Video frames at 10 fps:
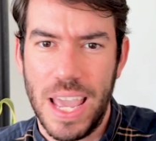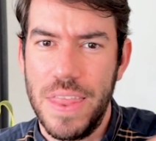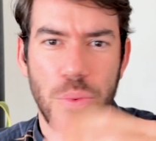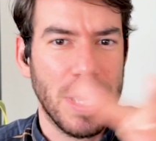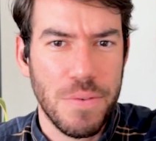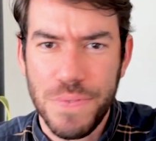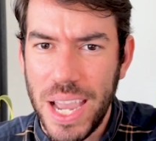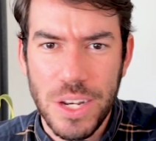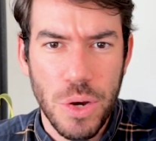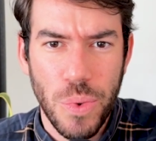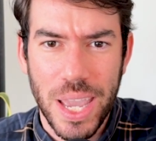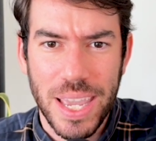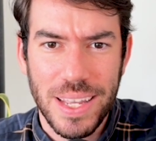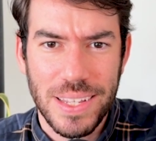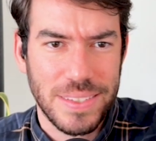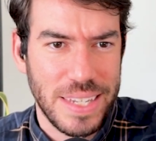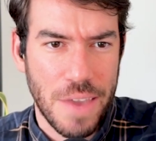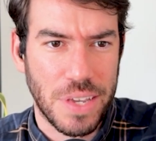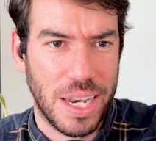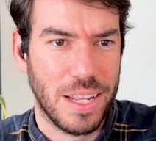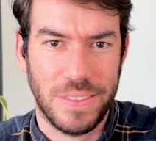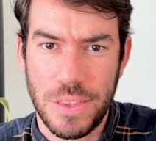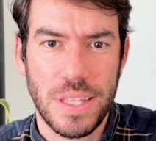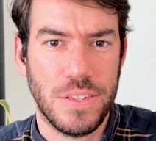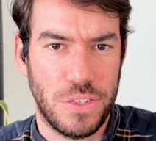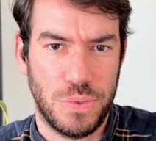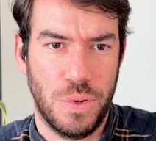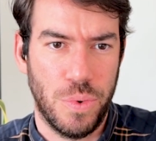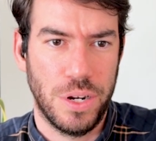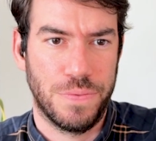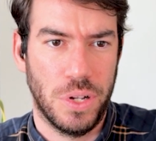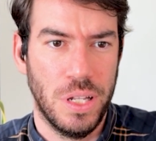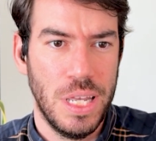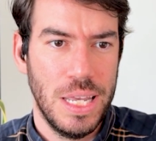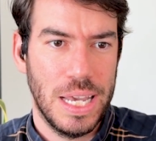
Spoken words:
and then we can find a way to navigate it because I think this is wonderful.